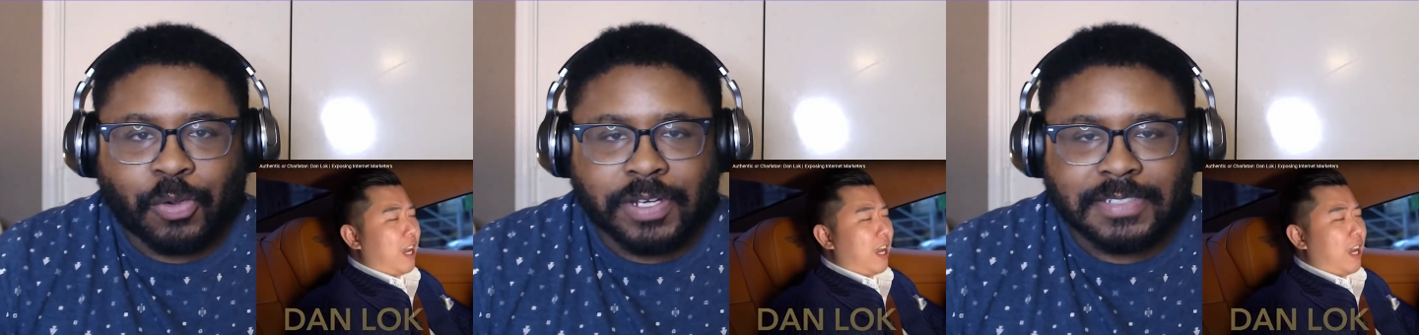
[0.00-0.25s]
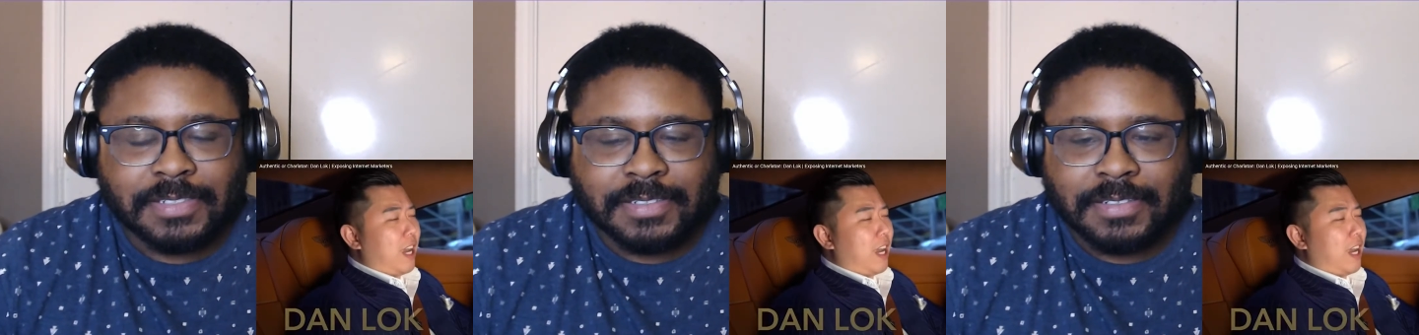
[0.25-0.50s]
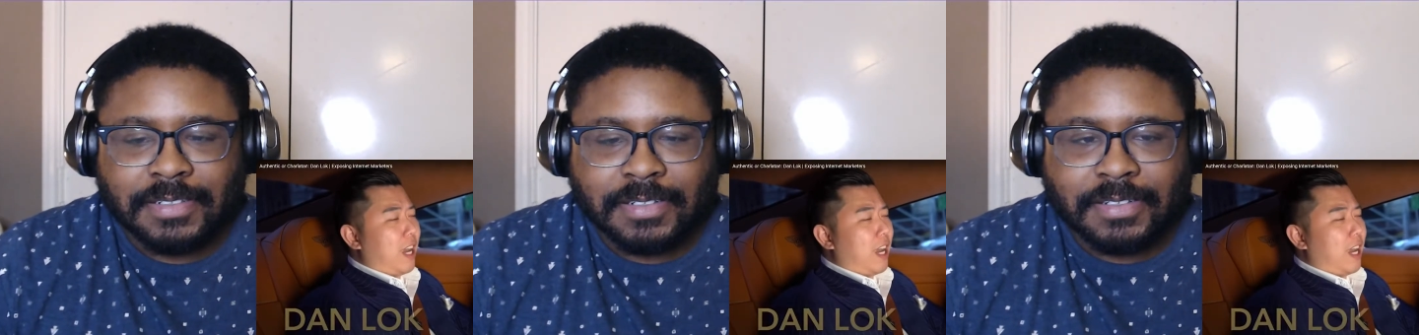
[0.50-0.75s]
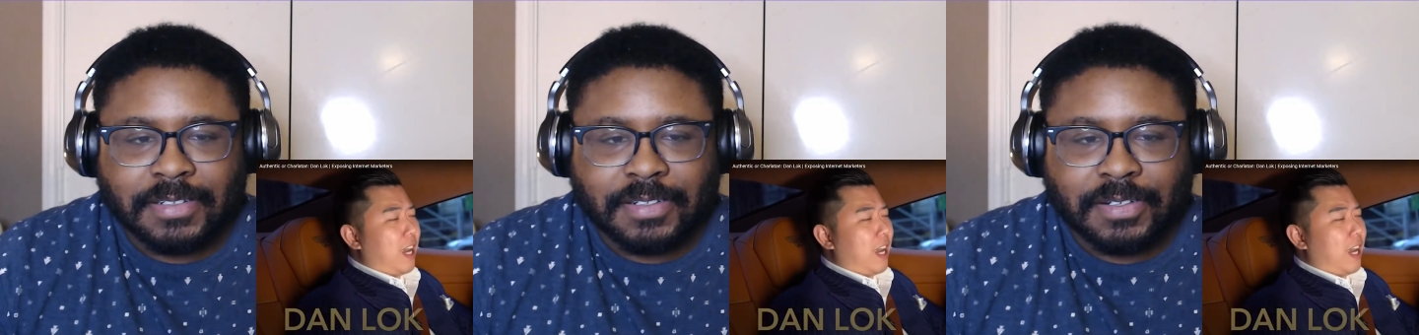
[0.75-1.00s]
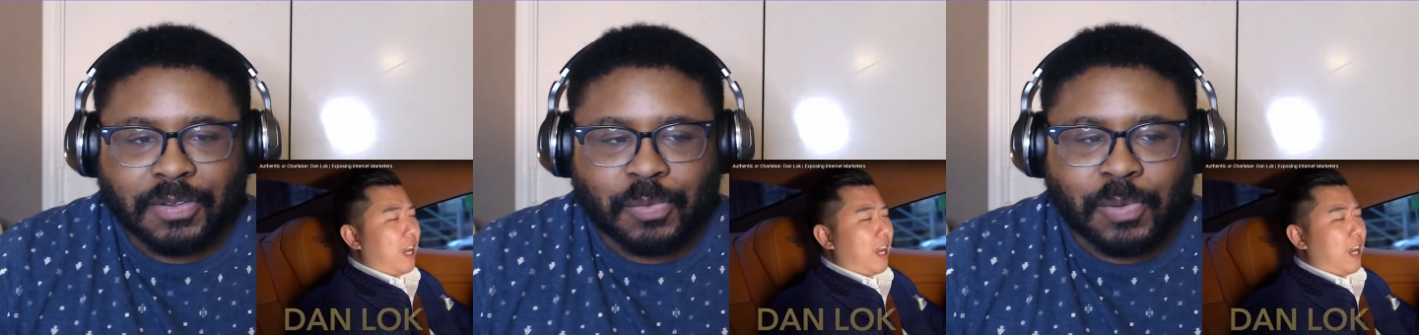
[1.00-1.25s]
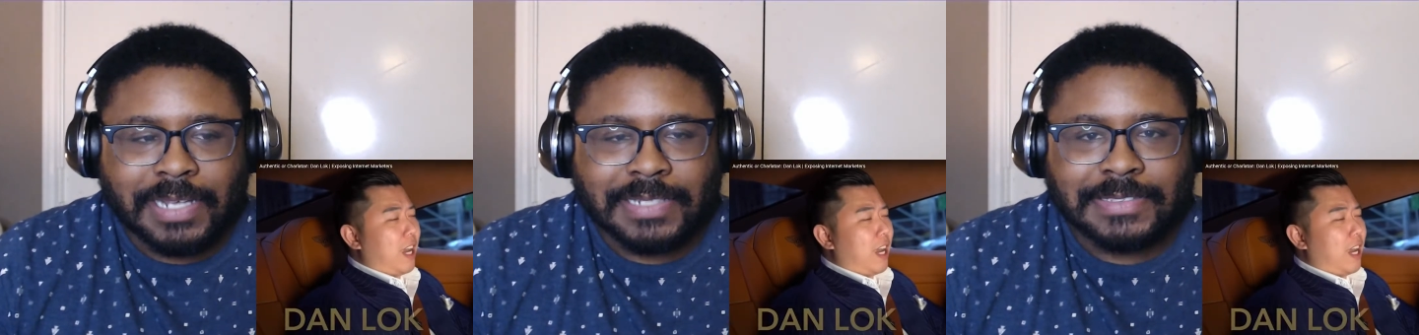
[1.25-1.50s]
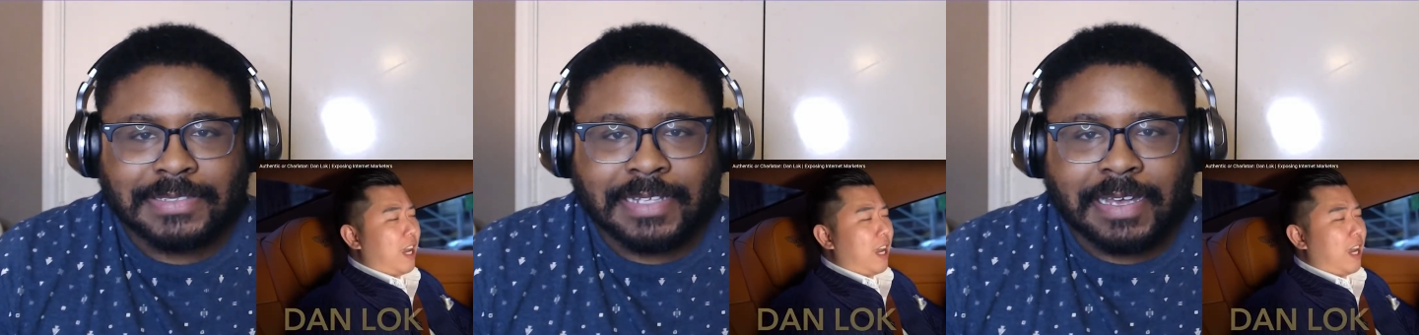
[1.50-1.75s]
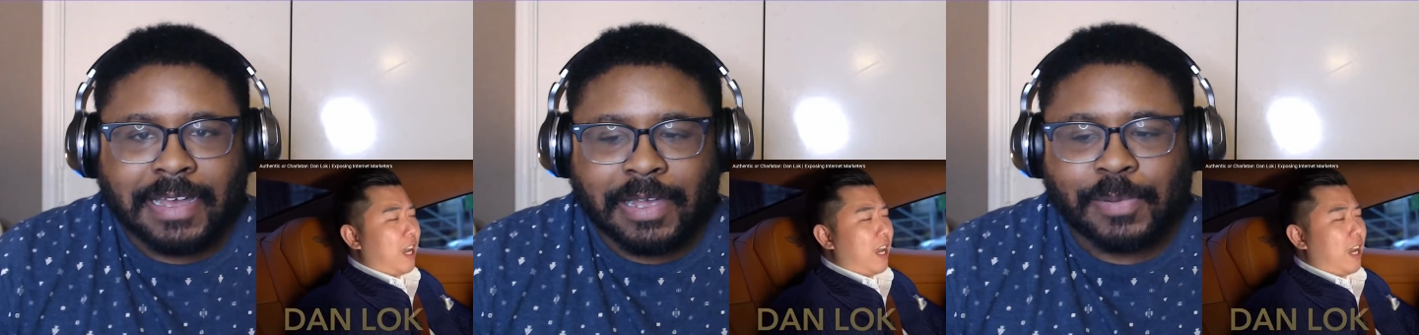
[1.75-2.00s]
Speaker 1: Question. Why is this
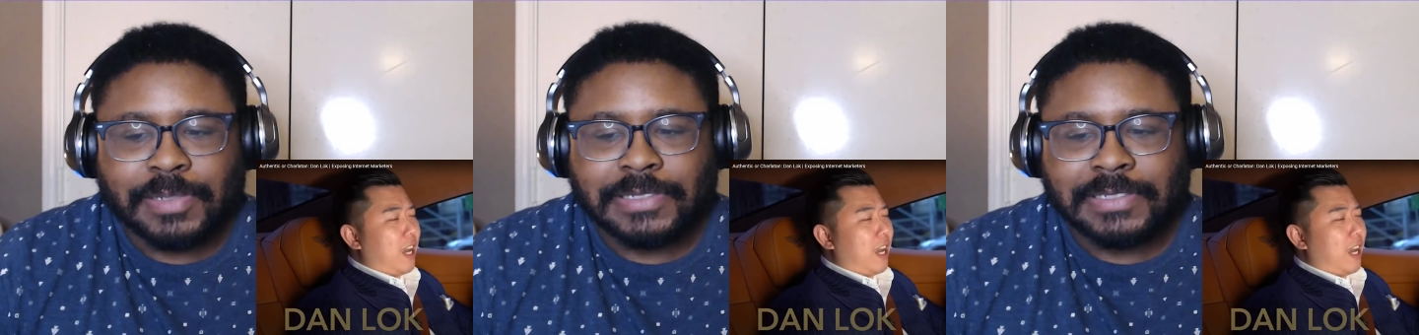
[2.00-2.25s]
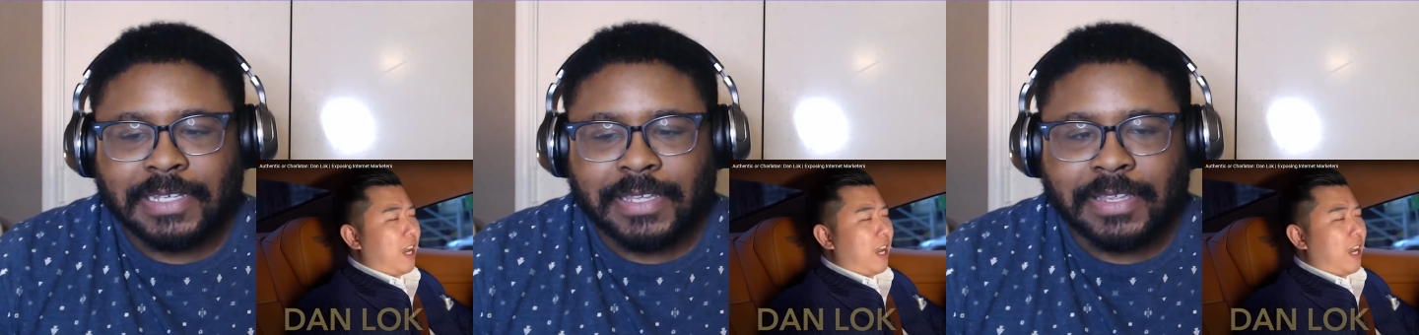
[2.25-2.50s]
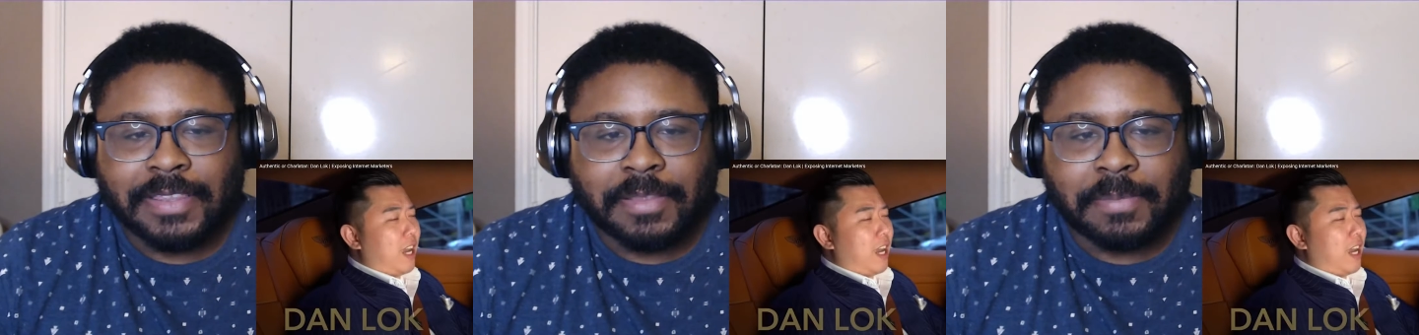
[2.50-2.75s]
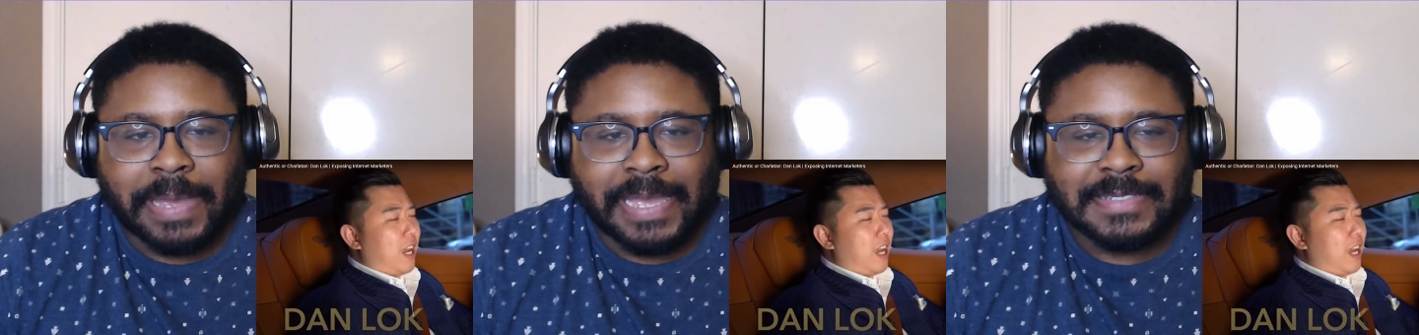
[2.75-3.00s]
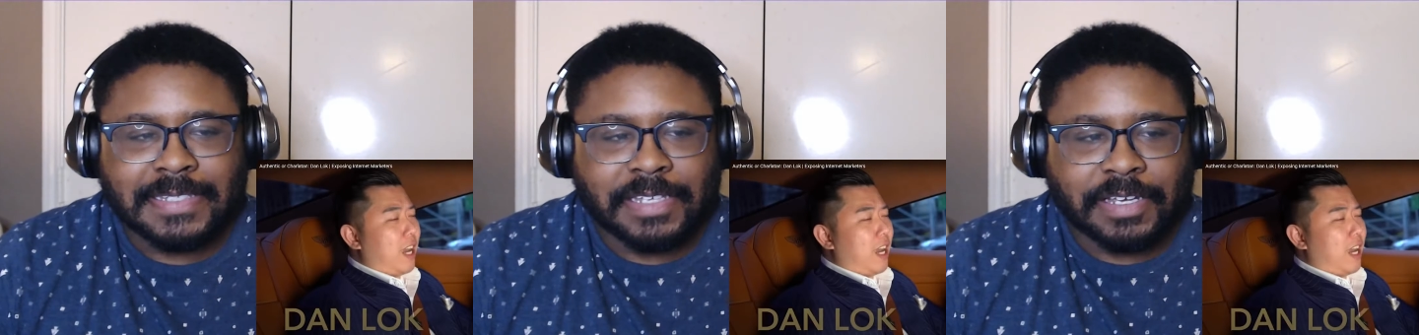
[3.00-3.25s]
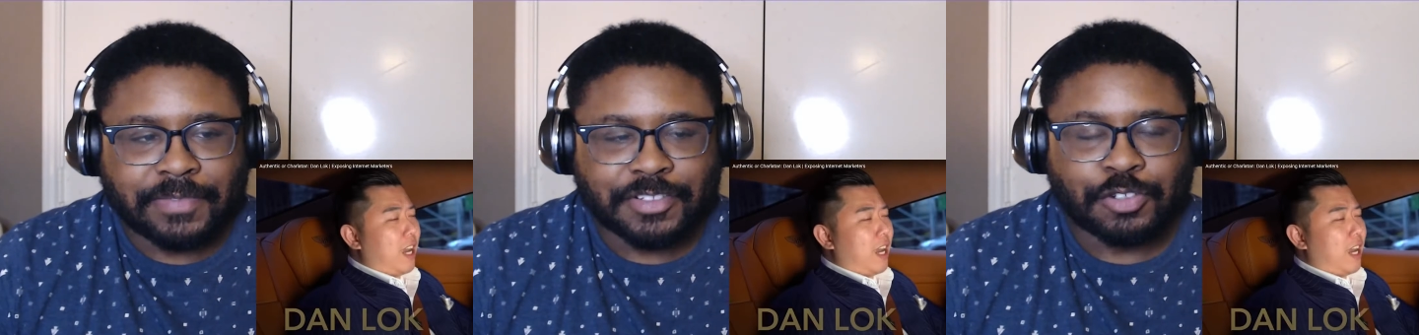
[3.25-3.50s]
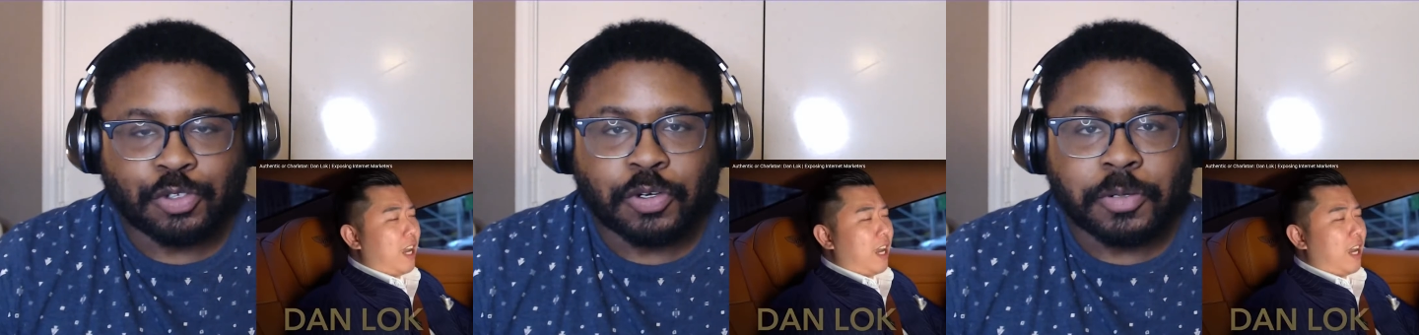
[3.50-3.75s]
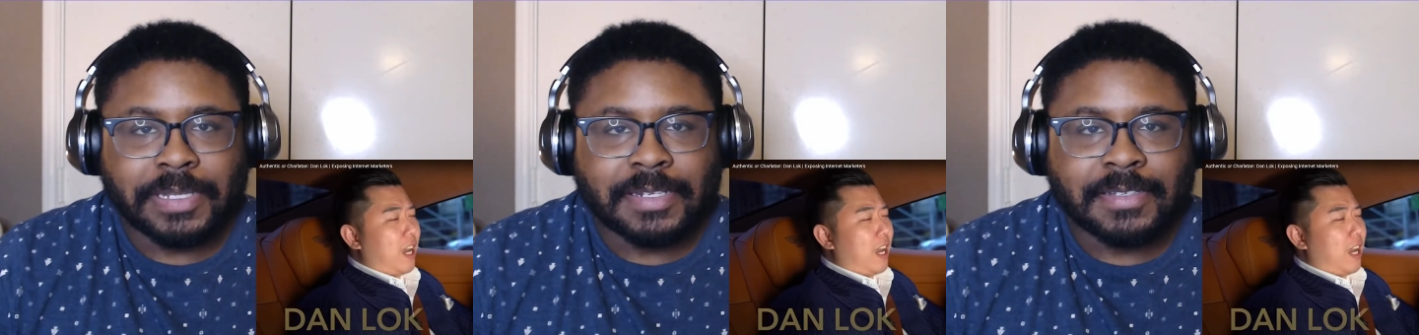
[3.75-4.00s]
guy always in the backseat of a
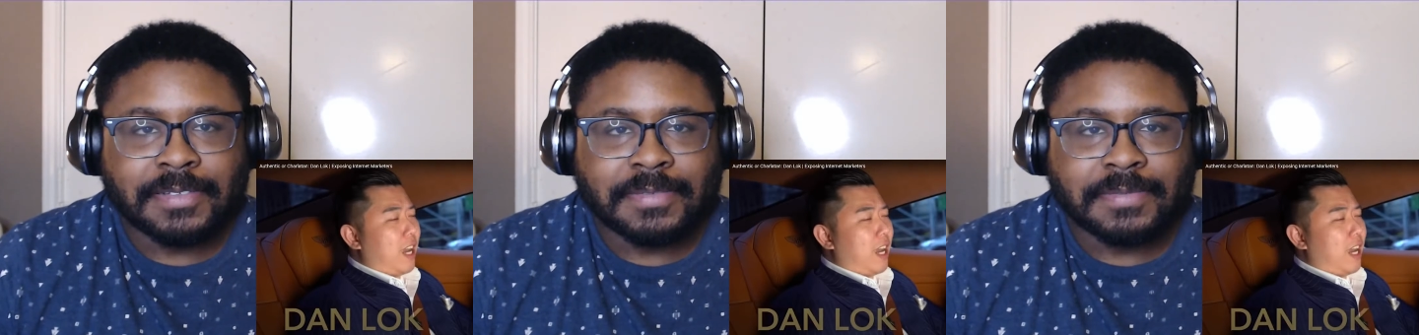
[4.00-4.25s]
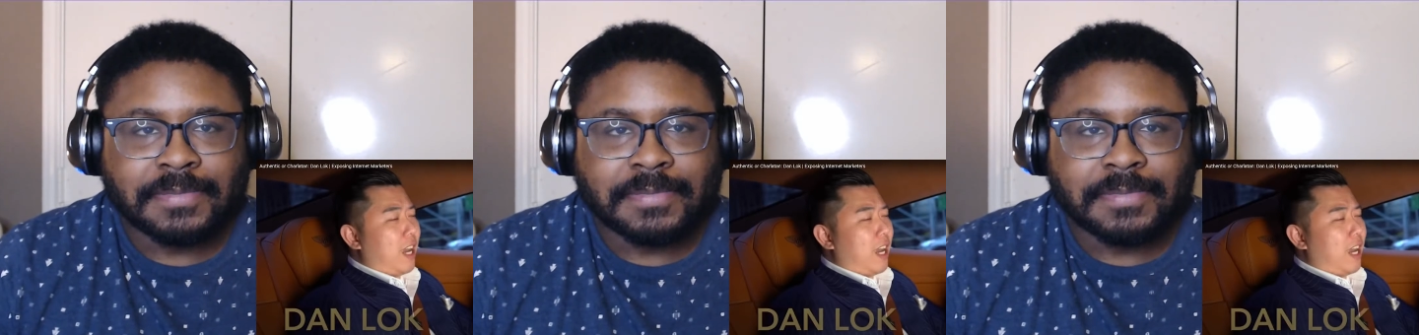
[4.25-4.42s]
two-door Bentley?